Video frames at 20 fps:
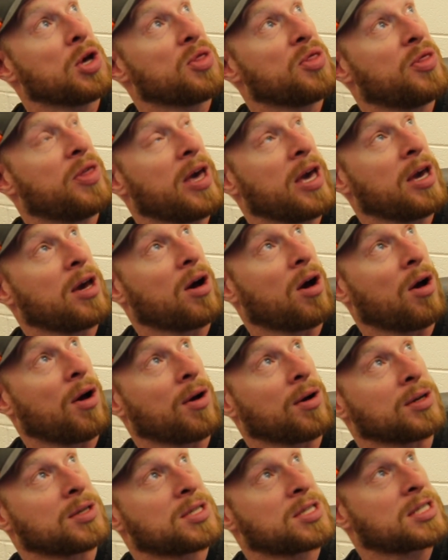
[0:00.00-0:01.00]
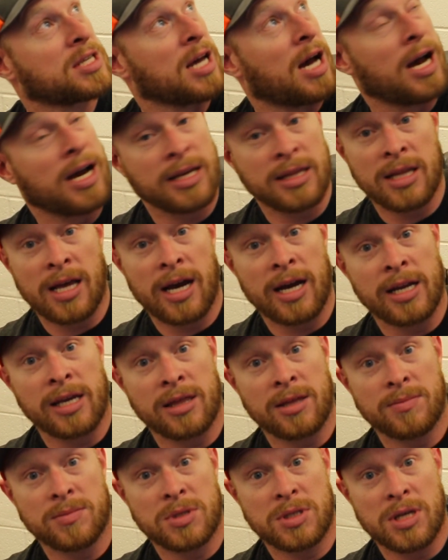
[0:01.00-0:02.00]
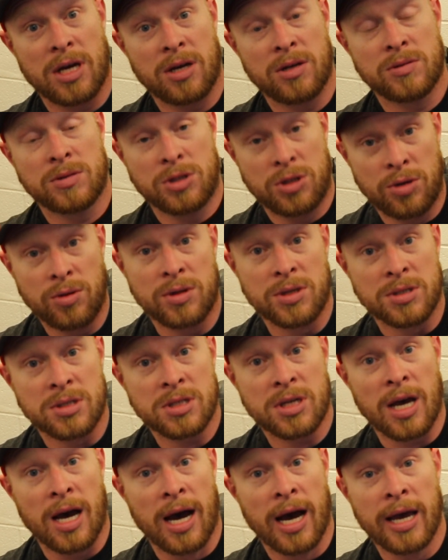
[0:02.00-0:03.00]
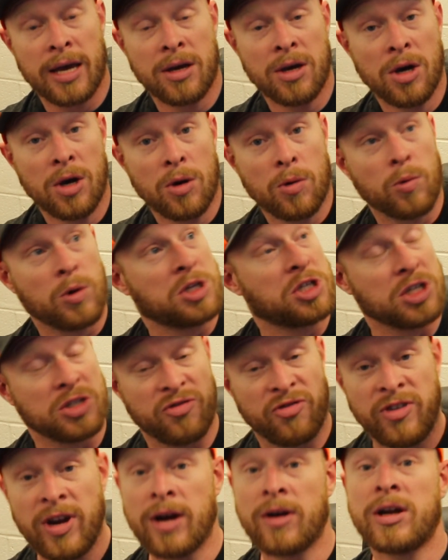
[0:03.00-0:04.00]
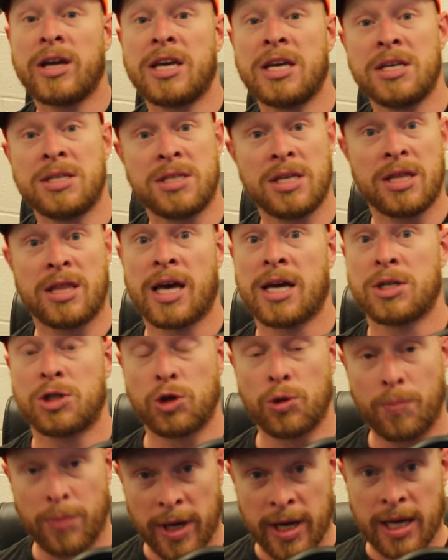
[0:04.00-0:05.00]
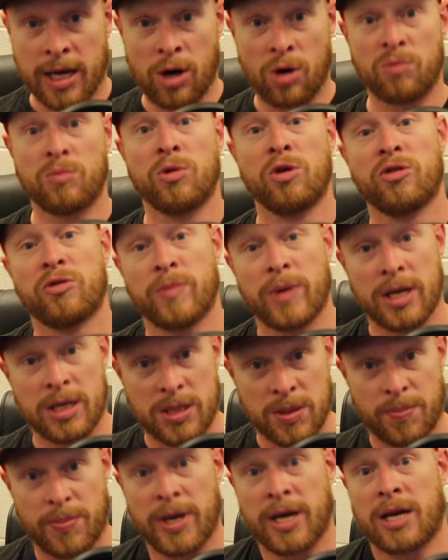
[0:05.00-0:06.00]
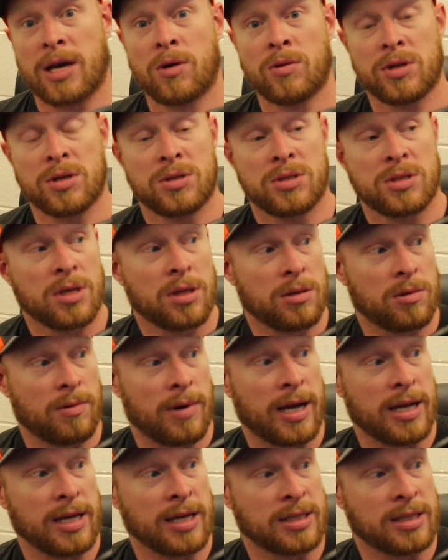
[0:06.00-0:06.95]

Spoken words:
they are skylining themselves to the sky, which is very easy then to pick out movement, to pick out the silhouette,